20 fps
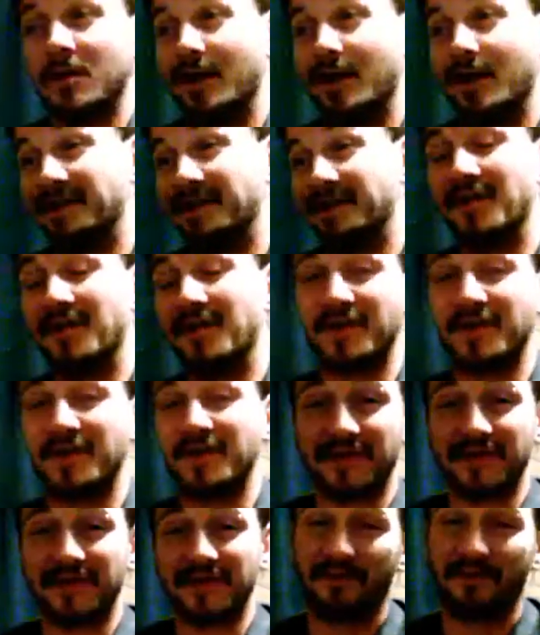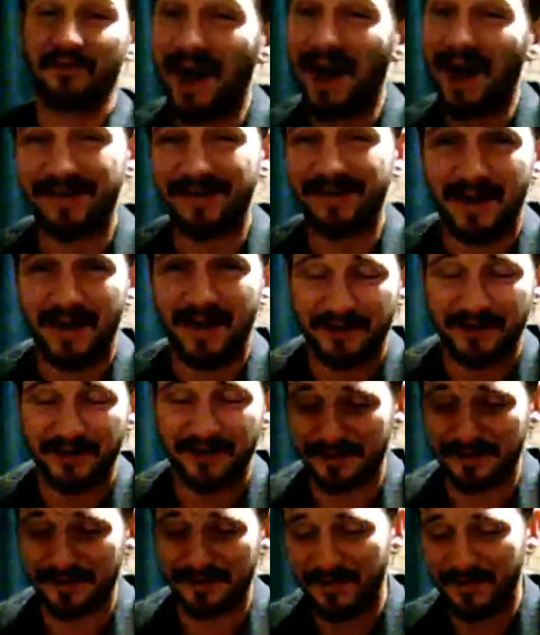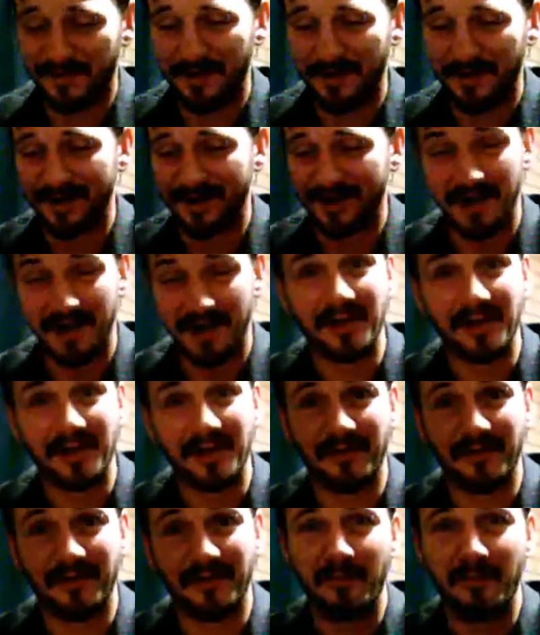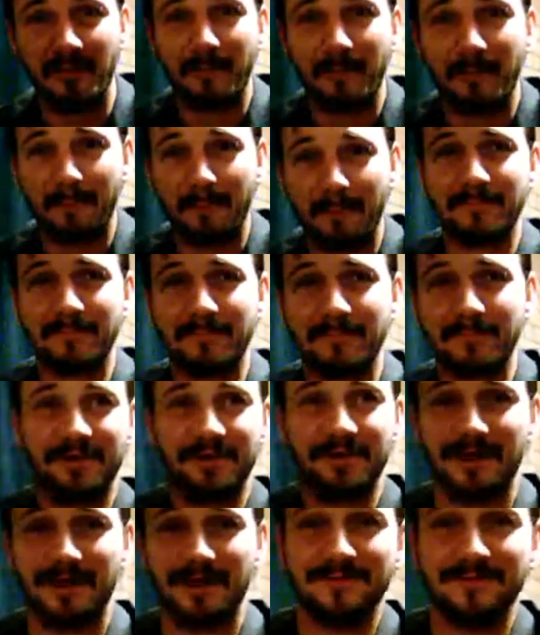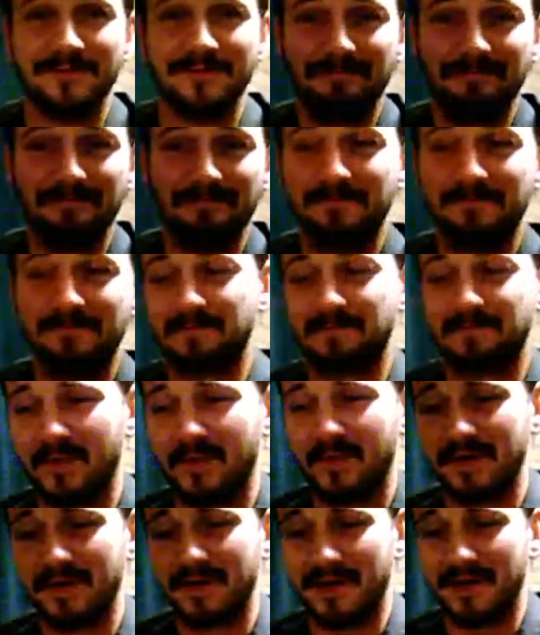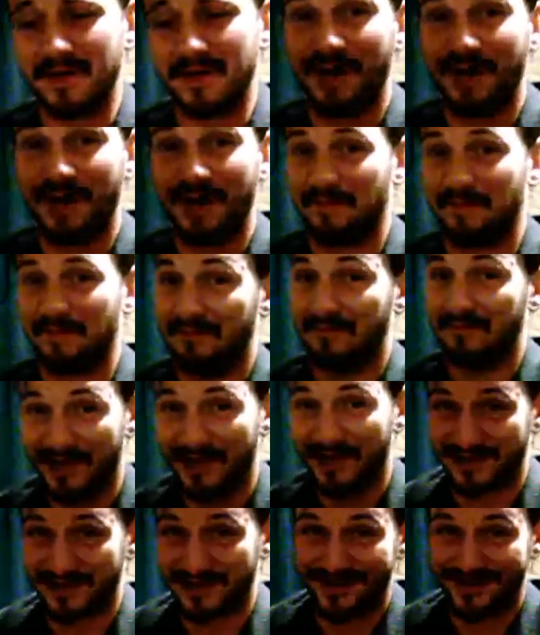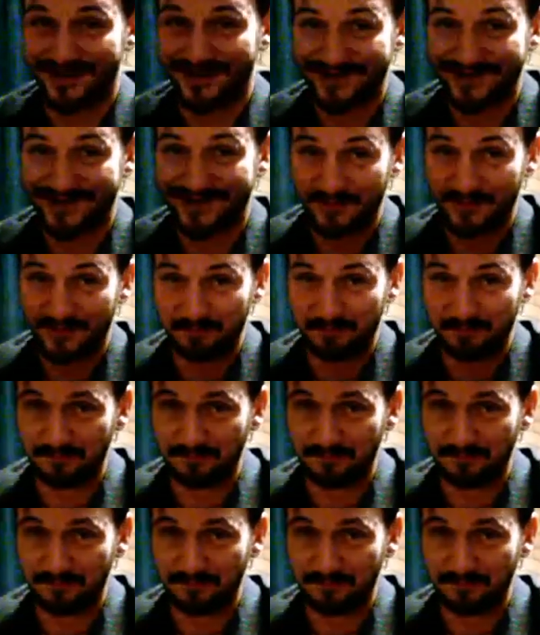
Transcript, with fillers: And I was also a firefighter for uh, 9 uh, 11 as well. I've been many things.